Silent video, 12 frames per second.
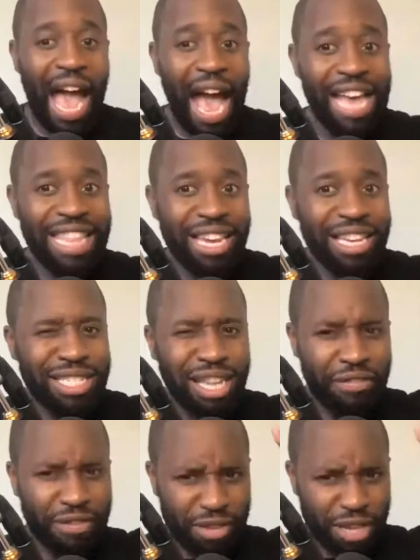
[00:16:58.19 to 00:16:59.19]
And then
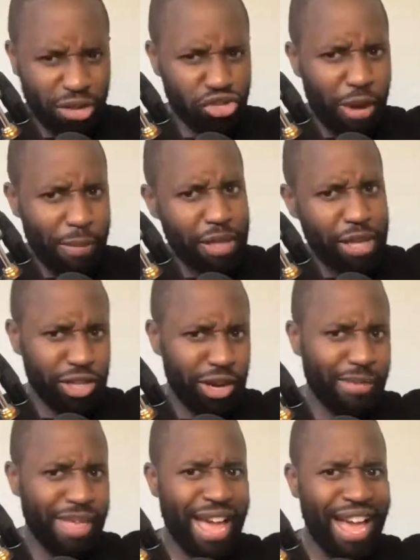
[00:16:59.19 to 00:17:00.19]
stuff like Trump this,
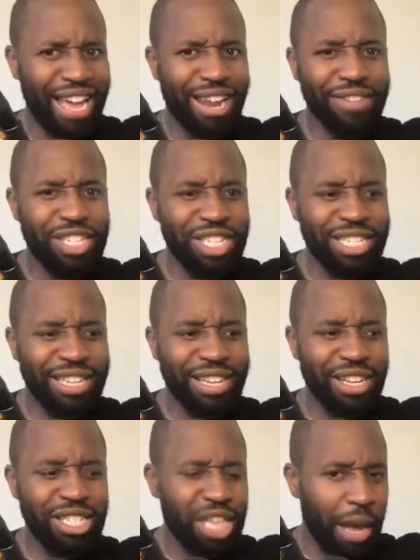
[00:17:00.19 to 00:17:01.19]
Trump that, and I've just
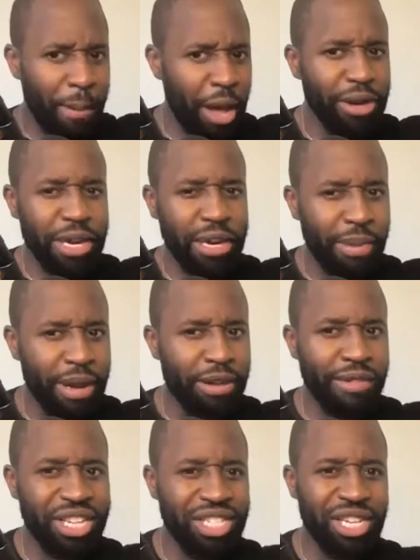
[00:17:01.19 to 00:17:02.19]
done my own independent
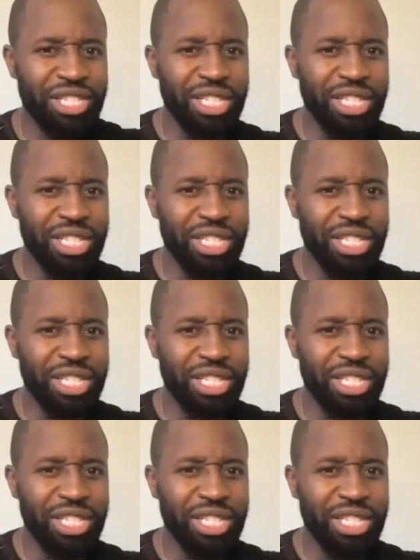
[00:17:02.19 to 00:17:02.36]
research.